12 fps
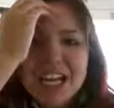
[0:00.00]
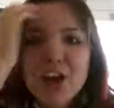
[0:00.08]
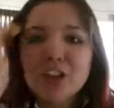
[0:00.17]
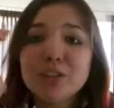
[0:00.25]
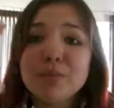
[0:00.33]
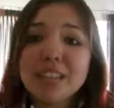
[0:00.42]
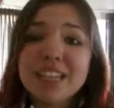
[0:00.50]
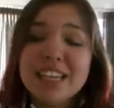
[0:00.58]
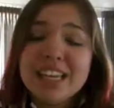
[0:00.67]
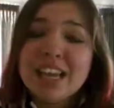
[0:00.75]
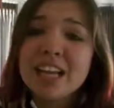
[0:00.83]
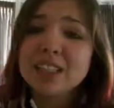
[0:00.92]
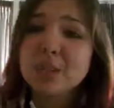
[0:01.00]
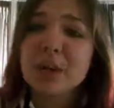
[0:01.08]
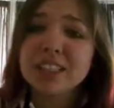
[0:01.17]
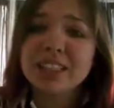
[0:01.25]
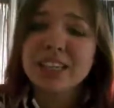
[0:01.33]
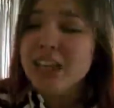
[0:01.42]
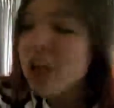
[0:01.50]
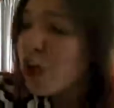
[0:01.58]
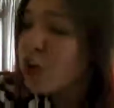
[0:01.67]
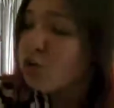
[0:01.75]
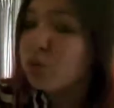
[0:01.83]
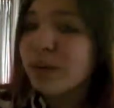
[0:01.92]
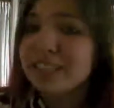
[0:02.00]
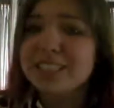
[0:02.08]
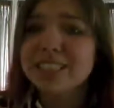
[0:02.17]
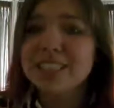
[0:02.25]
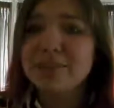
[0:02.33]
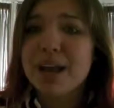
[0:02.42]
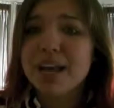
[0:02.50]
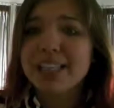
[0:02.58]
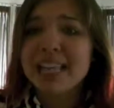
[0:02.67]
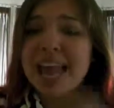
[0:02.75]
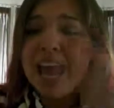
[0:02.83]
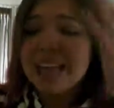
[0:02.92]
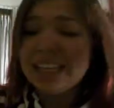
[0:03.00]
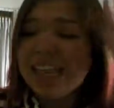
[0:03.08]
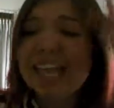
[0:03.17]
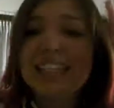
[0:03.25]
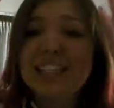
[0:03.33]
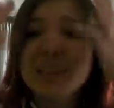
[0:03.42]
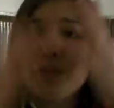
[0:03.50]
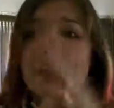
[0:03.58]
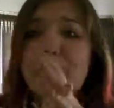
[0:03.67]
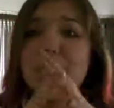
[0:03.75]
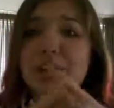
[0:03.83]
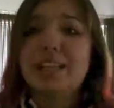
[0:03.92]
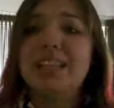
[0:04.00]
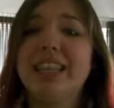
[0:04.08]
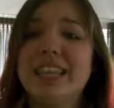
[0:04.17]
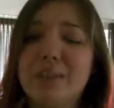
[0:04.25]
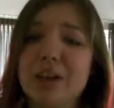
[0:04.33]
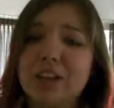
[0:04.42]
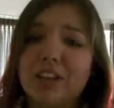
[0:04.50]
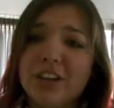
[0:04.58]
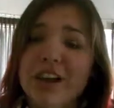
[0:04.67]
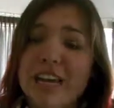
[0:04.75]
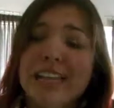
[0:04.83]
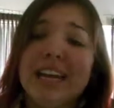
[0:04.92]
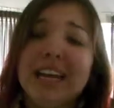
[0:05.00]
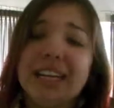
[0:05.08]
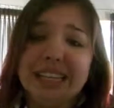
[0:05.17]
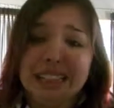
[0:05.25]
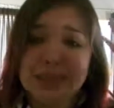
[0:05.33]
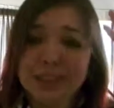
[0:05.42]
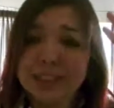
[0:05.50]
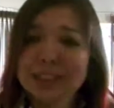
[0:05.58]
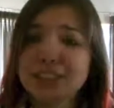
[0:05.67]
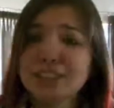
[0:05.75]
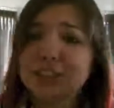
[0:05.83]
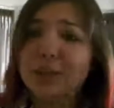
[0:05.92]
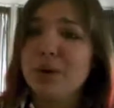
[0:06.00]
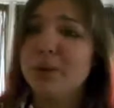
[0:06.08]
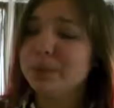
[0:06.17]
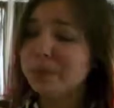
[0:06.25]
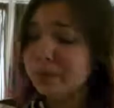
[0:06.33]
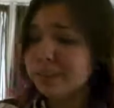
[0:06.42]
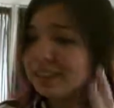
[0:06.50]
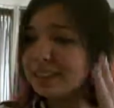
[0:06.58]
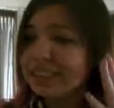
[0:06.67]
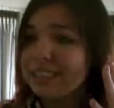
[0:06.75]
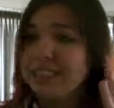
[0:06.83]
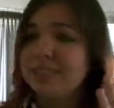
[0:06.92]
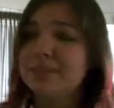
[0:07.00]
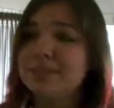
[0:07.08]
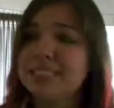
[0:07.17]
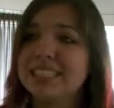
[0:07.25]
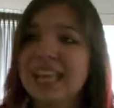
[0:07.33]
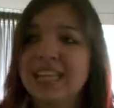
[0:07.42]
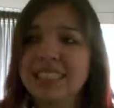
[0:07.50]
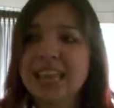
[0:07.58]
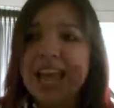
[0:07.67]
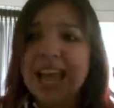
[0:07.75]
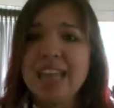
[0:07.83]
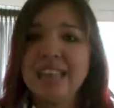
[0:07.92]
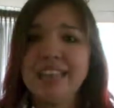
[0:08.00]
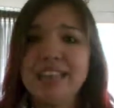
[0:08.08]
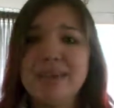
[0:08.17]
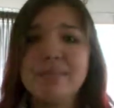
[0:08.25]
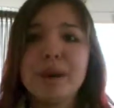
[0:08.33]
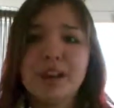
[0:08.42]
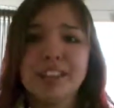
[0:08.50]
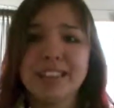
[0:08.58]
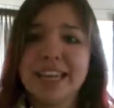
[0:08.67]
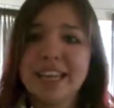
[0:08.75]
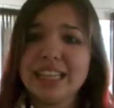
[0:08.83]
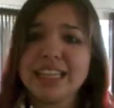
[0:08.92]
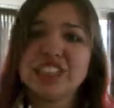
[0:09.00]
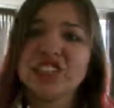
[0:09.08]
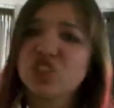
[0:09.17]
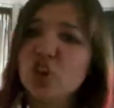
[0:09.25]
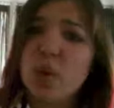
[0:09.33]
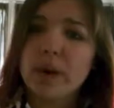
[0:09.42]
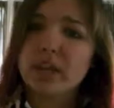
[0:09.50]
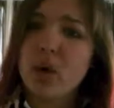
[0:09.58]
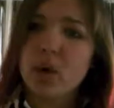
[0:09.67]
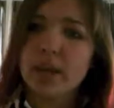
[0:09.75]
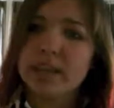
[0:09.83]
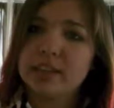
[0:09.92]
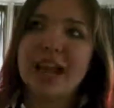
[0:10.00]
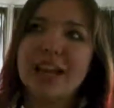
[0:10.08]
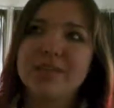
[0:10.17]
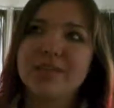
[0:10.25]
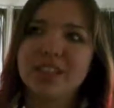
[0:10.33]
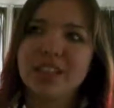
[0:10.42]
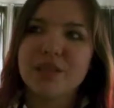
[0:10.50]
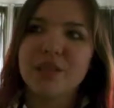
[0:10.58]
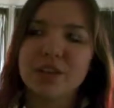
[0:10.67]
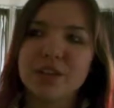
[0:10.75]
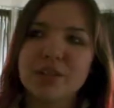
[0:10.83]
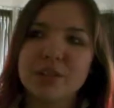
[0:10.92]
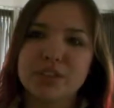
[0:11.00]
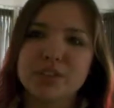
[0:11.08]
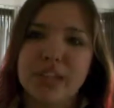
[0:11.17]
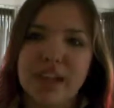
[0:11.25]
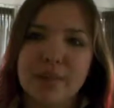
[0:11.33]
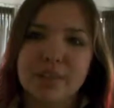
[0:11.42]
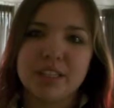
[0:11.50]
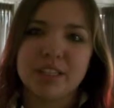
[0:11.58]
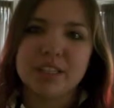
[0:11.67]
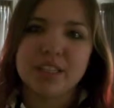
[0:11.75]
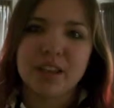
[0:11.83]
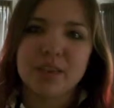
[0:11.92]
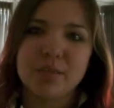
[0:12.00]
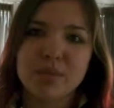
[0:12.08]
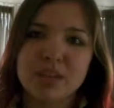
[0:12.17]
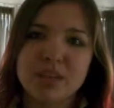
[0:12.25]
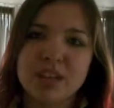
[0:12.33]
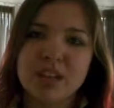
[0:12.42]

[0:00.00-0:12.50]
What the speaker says: Ultimately, surprisingly, erases his mind, and he doesn't remember a thing about her, and I am just so upset, and that Martin kid is so annoying. I am really wondering what's going to happen in the second book.